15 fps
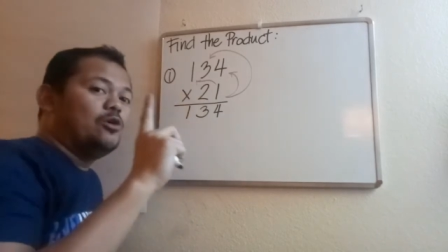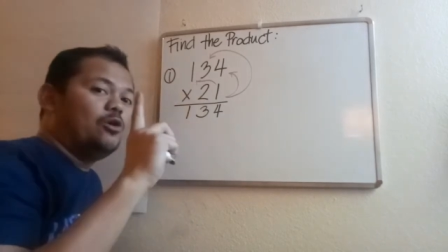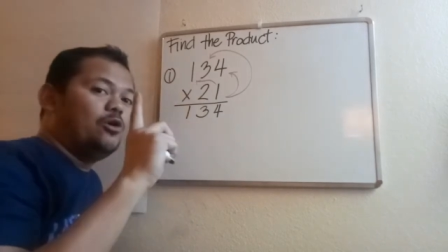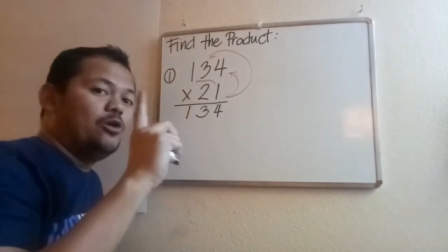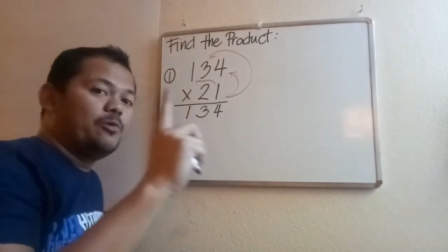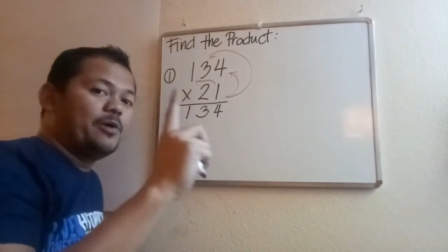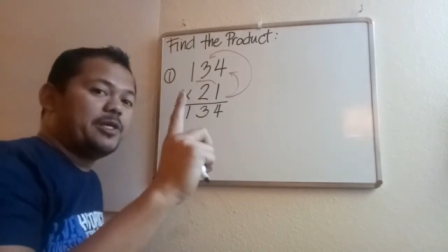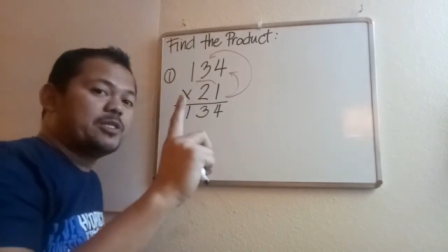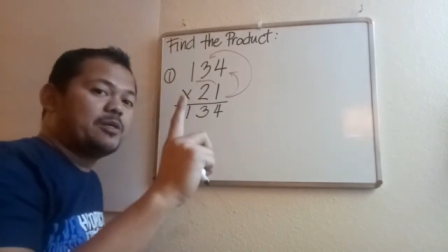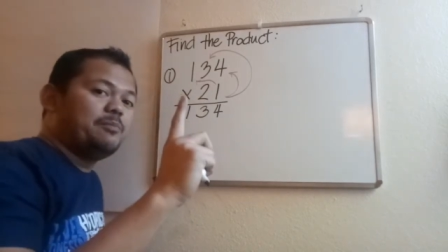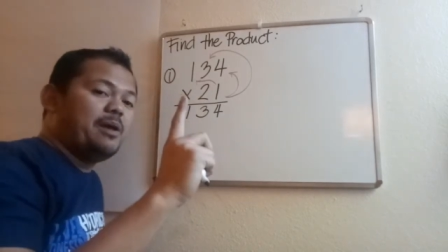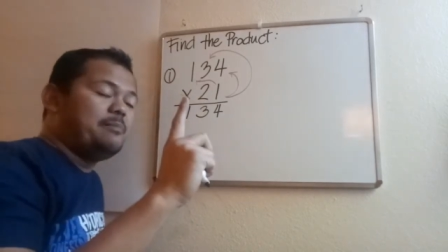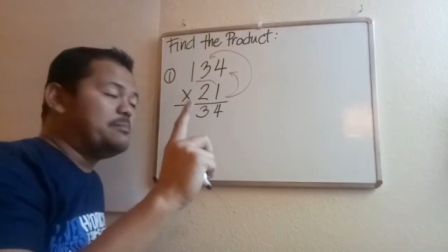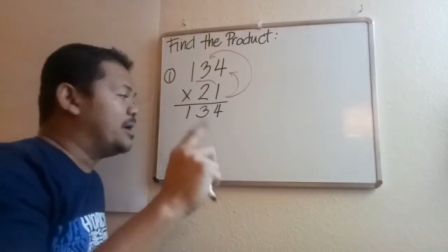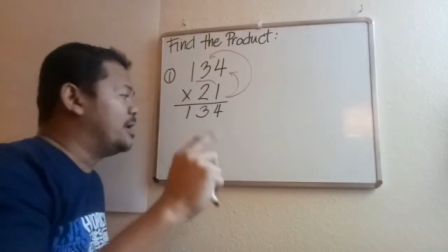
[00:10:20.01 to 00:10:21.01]
always
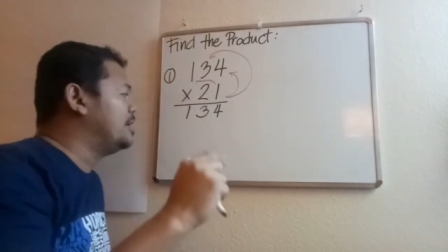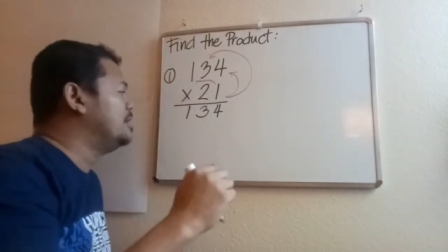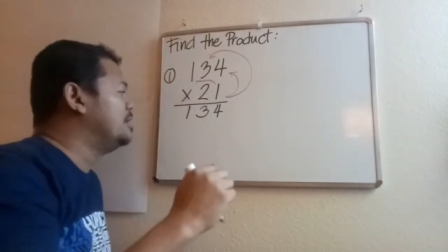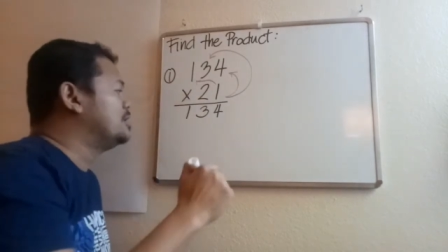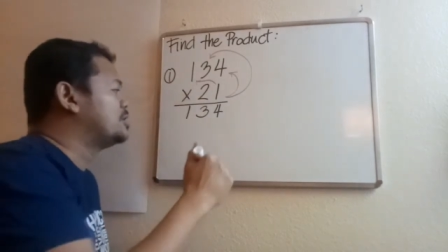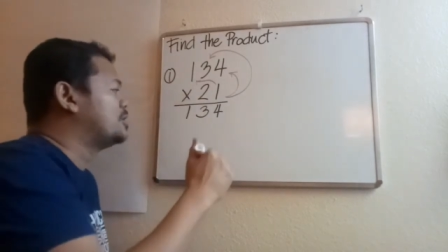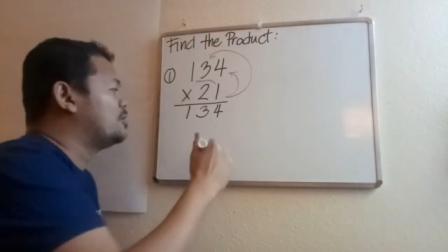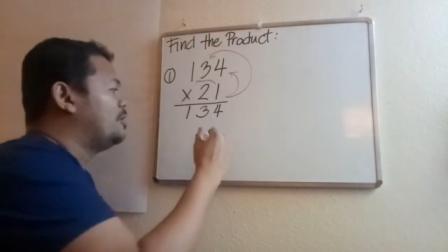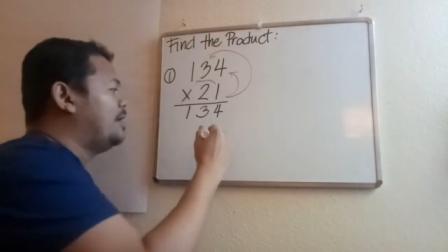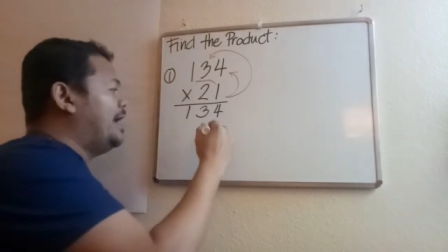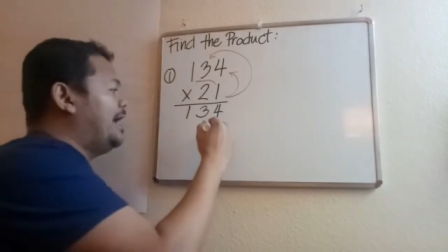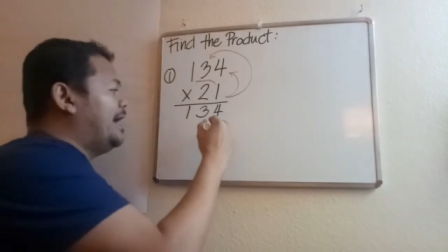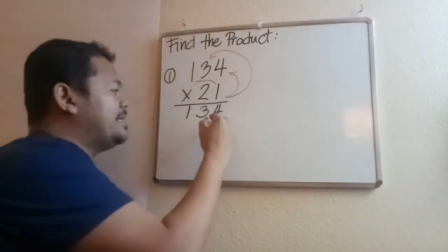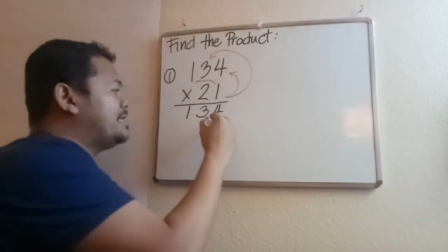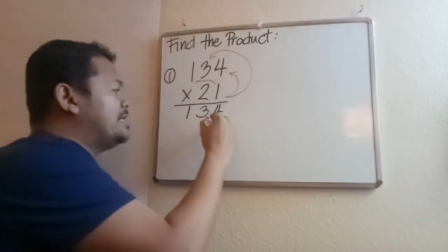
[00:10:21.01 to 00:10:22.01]
remember to
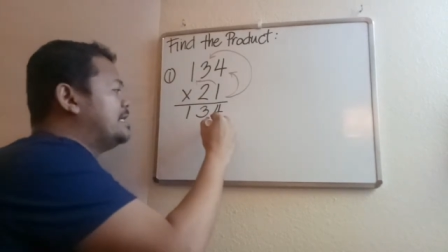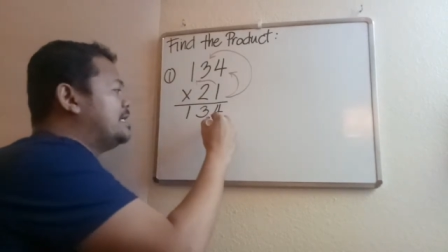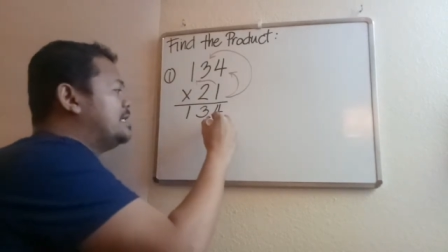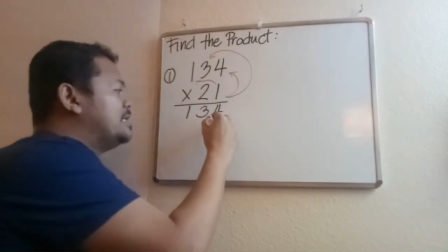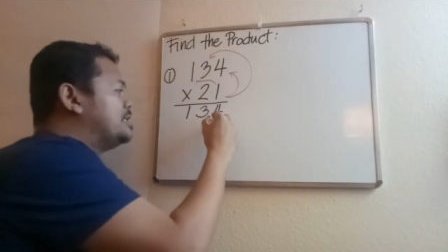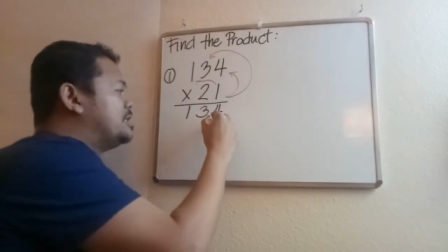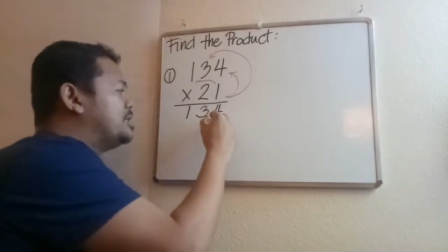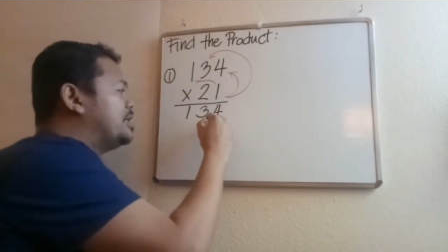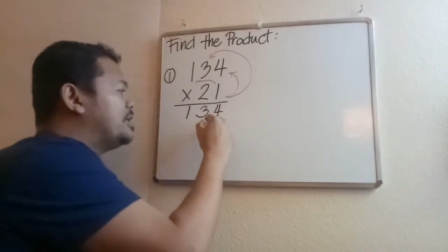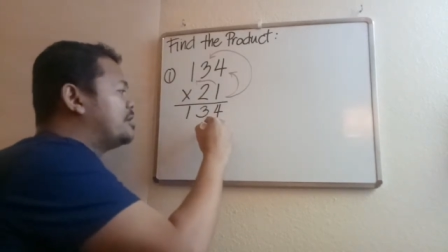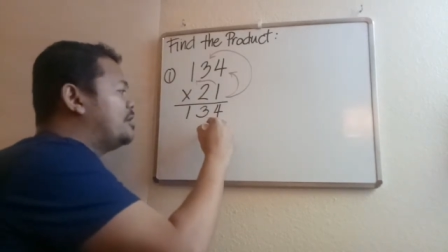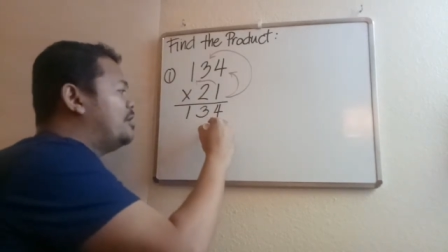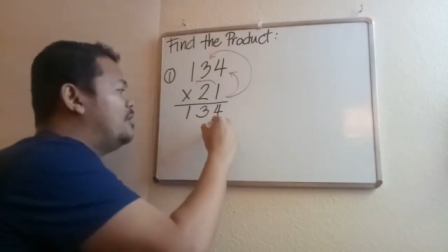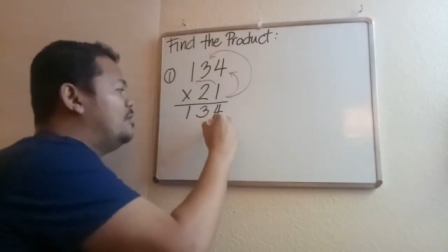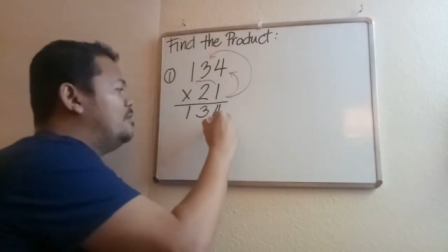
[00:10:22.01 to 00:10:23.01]
write
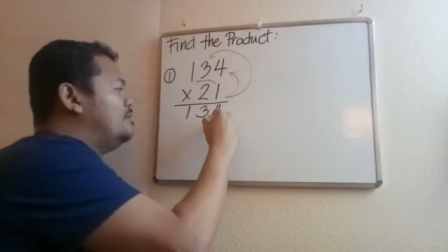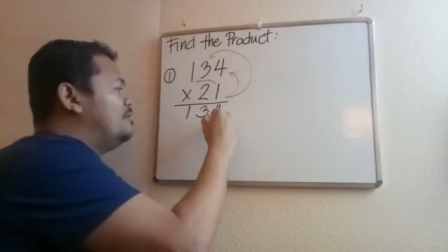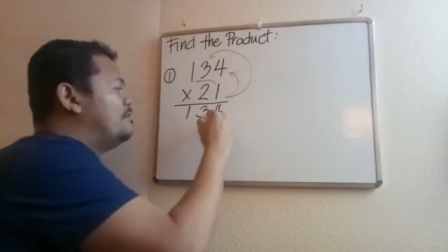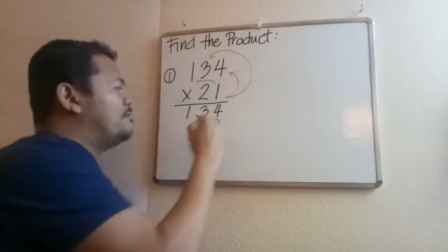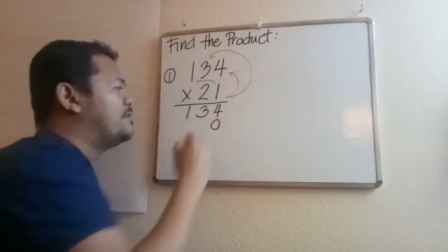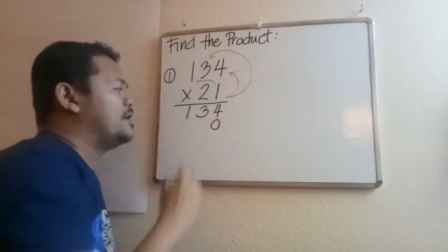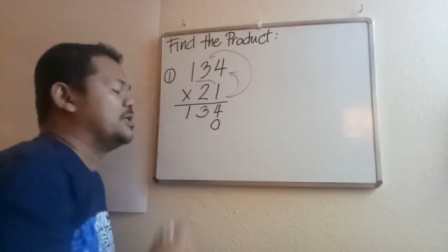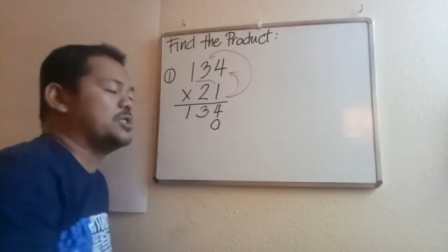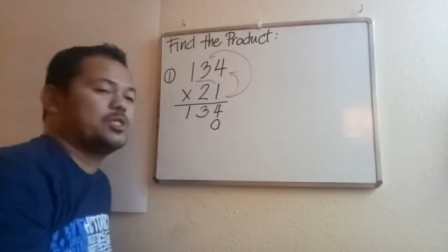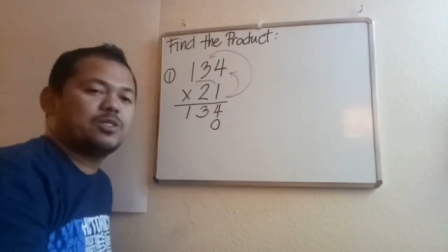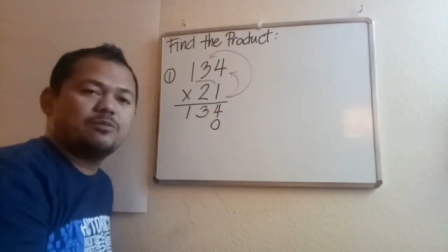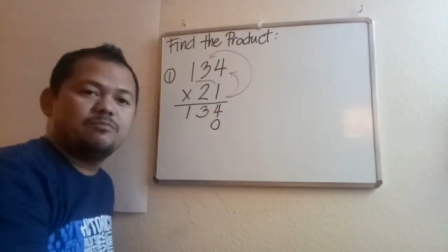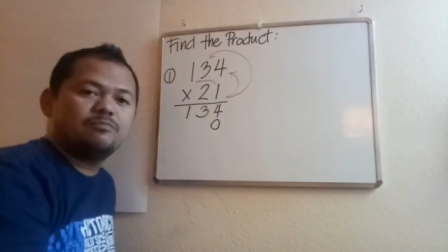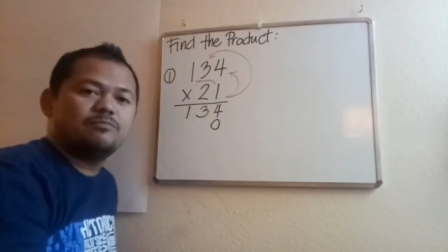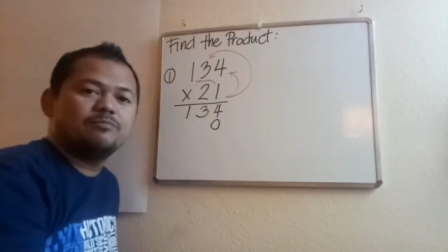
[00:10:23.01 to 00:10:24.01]
0 first.